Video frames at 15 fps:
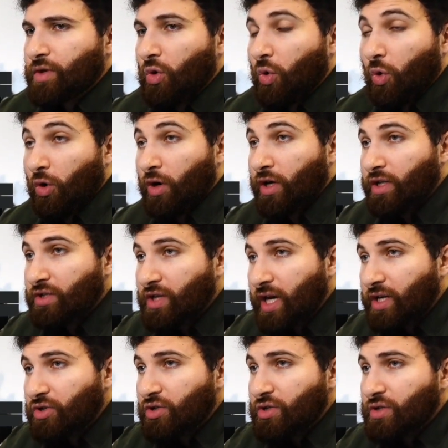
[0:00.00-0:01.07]

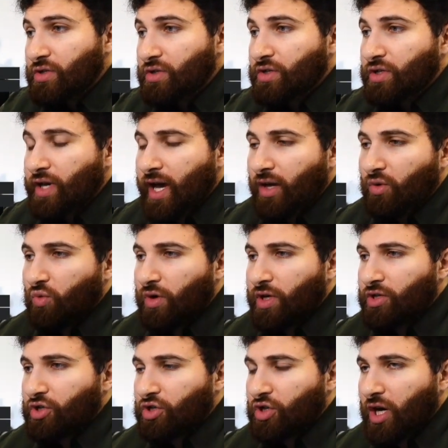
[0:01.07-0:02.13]
organizations and
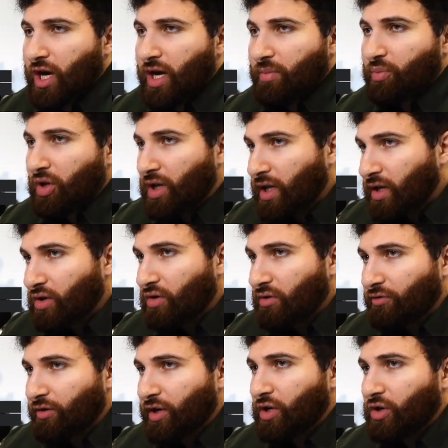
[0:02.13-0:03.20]
which political
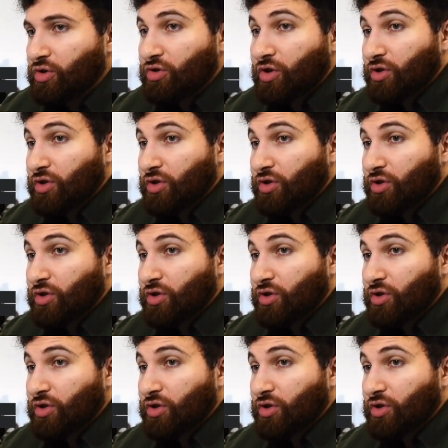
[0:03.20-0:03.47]
figures